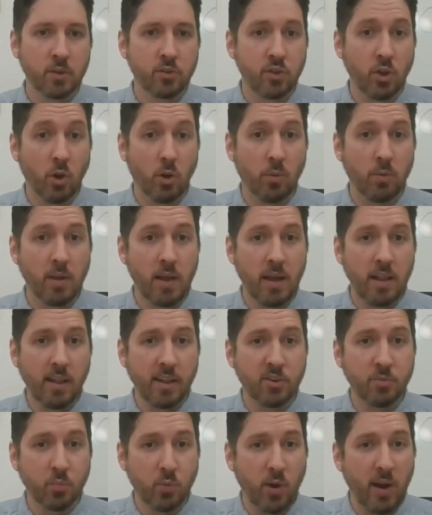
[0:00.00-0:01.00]
So
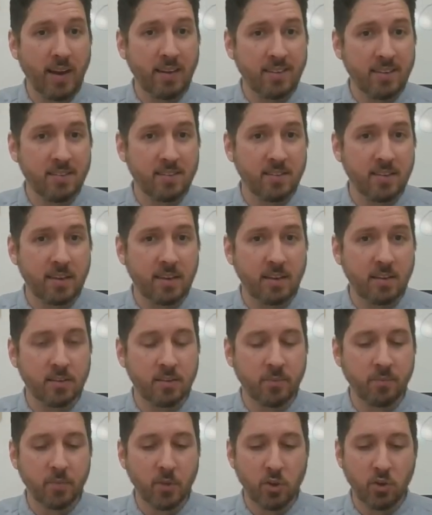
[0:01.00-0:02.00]
let's practice
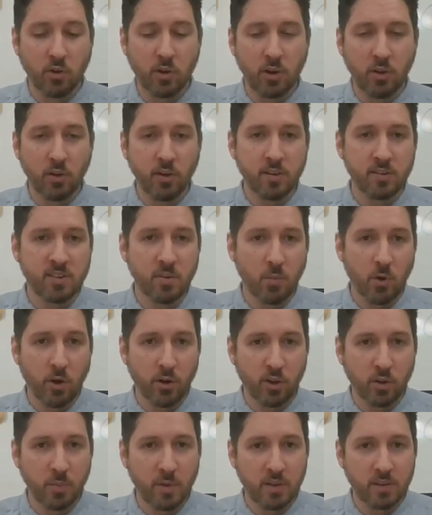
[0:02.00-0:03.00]
these. You're gonna look at some
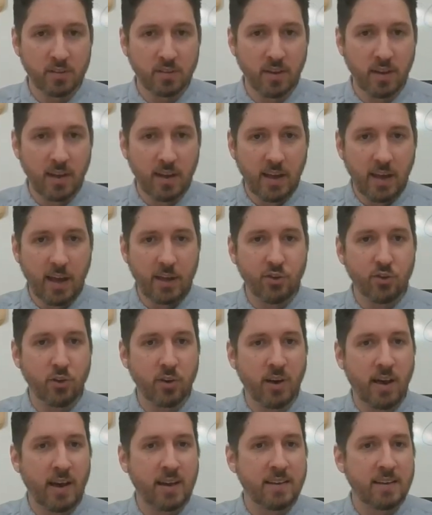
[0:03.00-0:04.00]
arguments, and you're
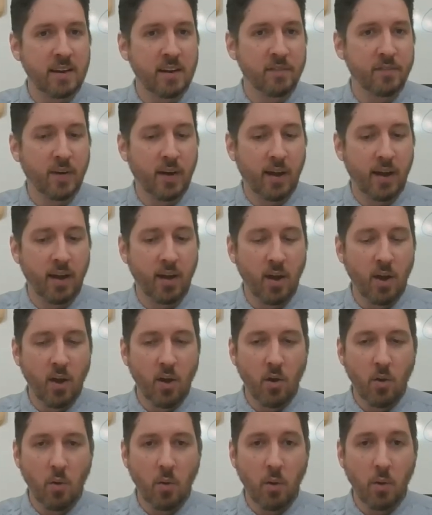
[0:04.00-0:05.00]
gonna identify
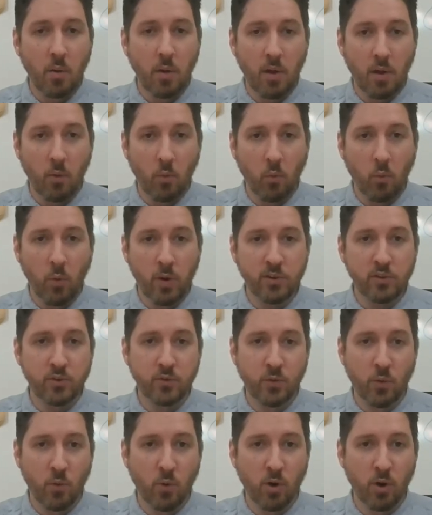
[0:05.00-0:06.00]
which
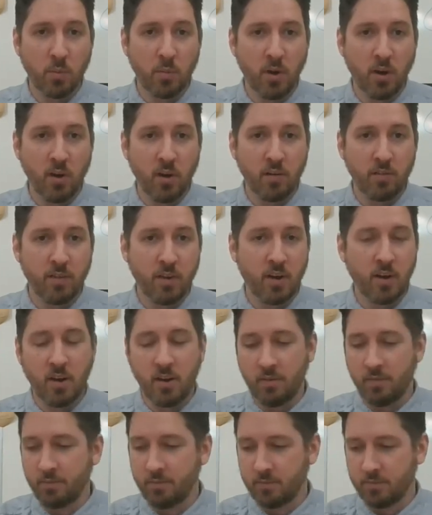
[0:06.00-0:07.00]
form of
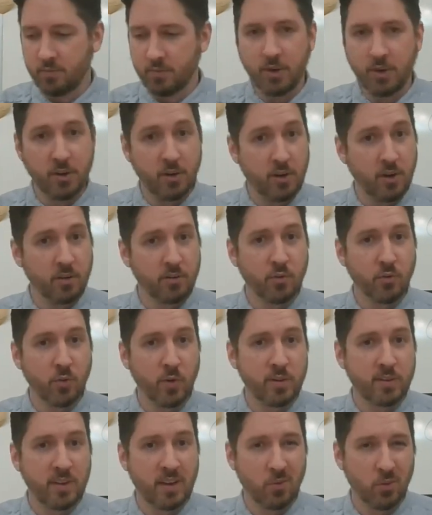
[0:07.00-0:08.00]
the deductive
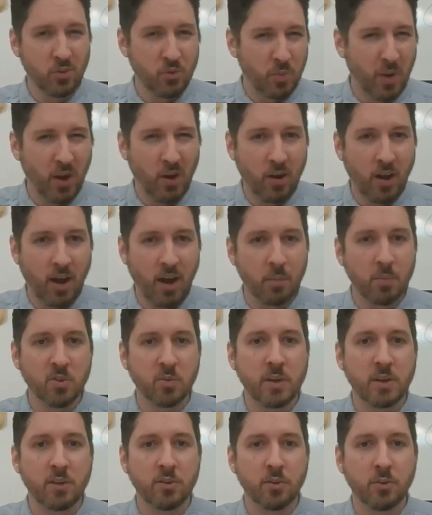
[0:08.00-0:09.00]
reasoning, which paradigm is
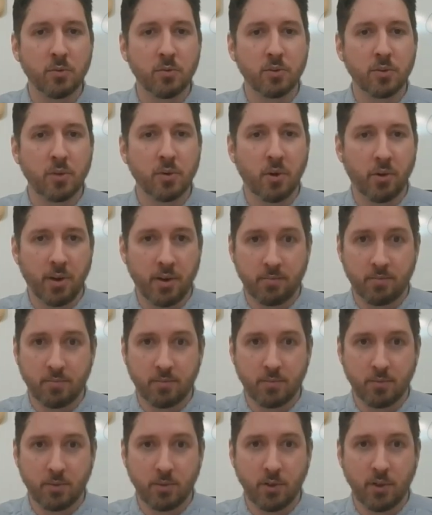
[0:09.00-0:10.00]
being used, all right?
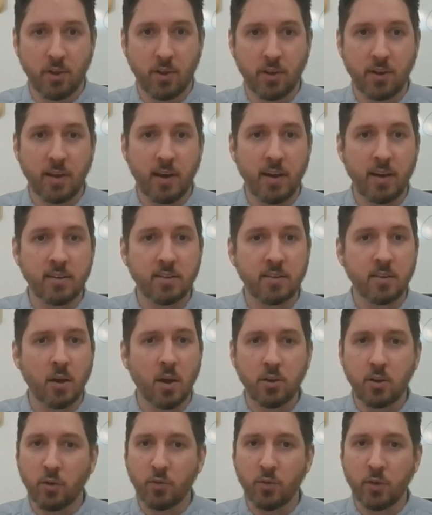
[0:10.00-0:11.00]
Good luck, guys.
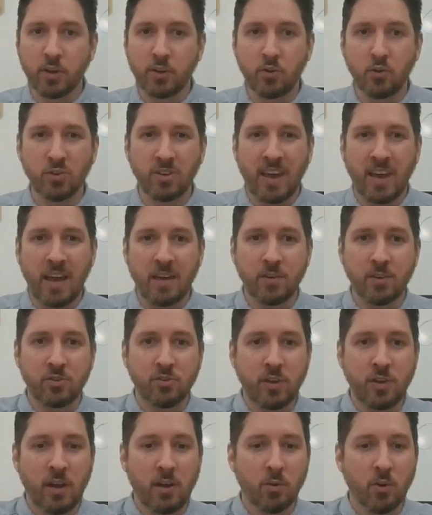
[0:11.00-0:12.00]
Don't forget to use Canvas
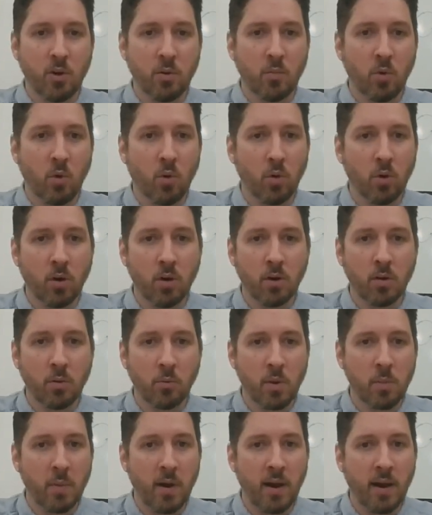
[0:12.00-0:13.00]
chat room or
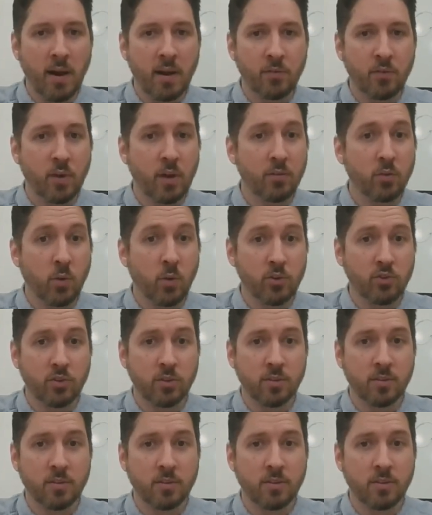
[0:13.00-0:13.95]
Remind if you have questions.